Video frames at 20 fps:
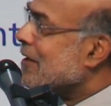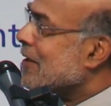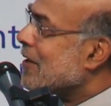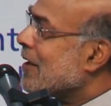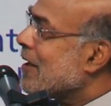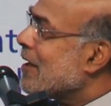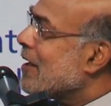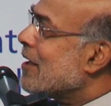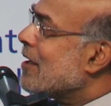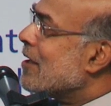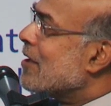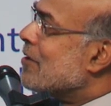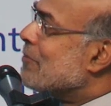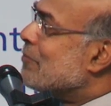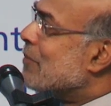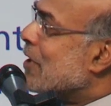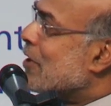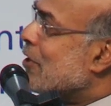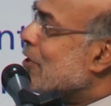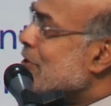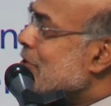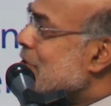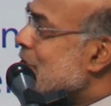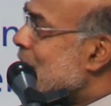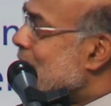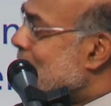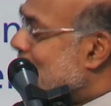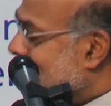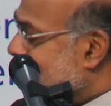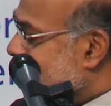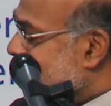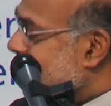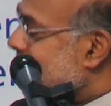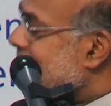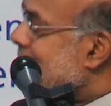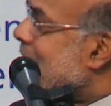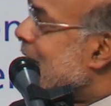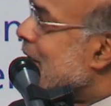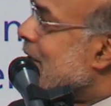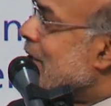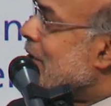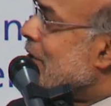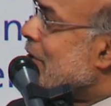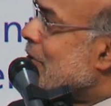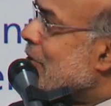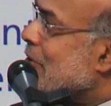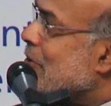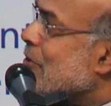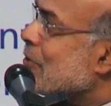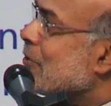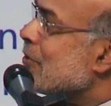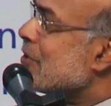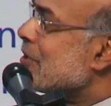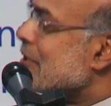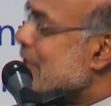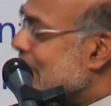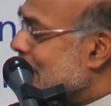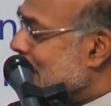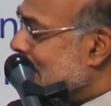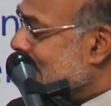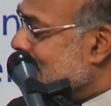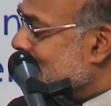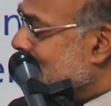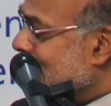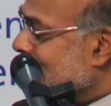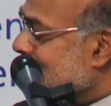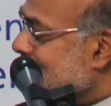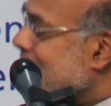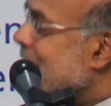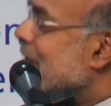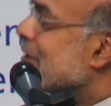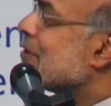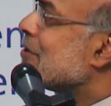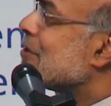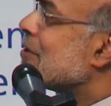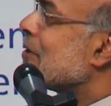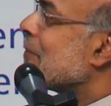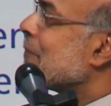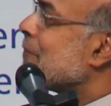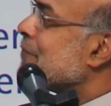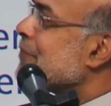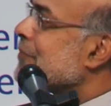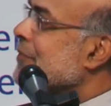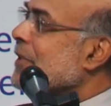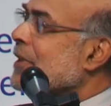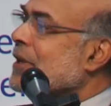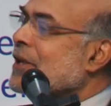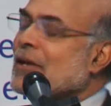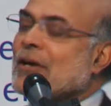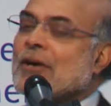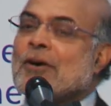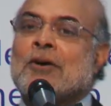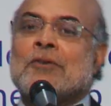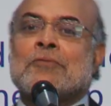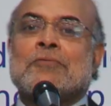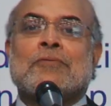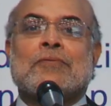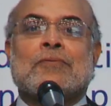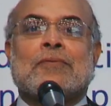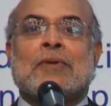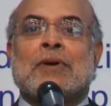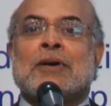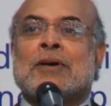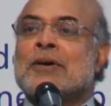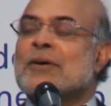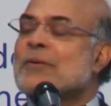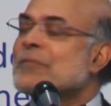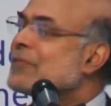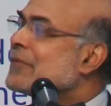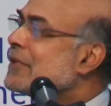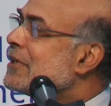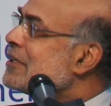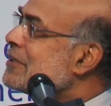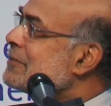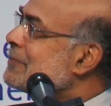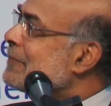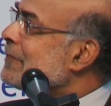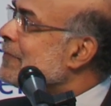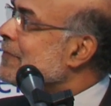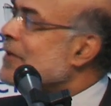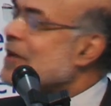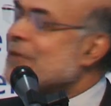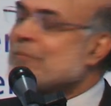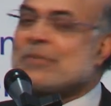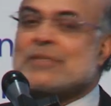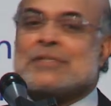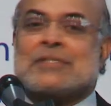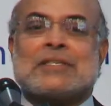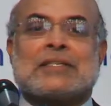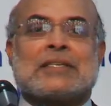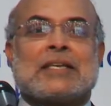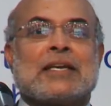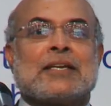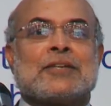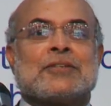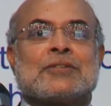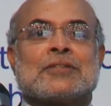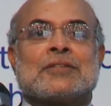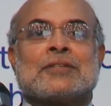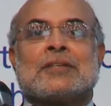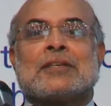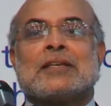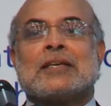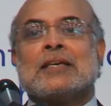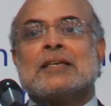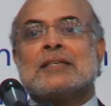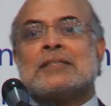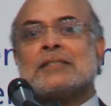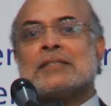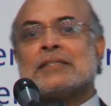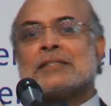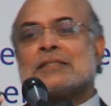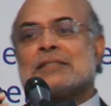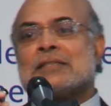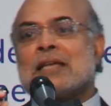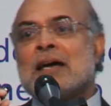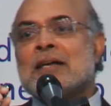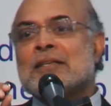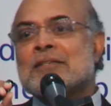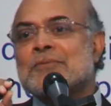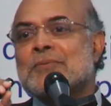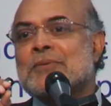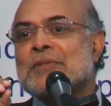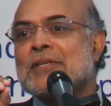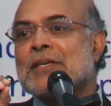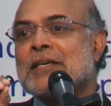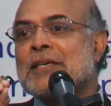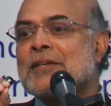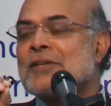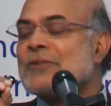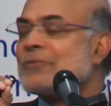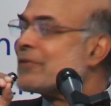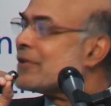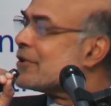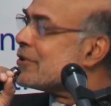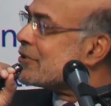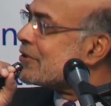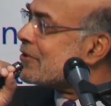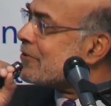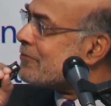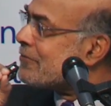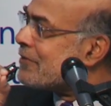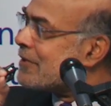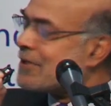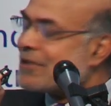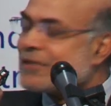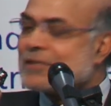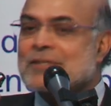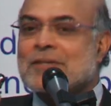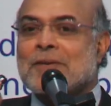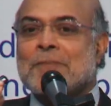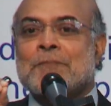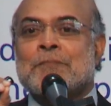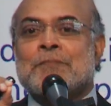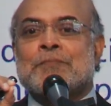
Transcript: in. But also, I think a crucial advantage of um, this representation is it starts with the individual first,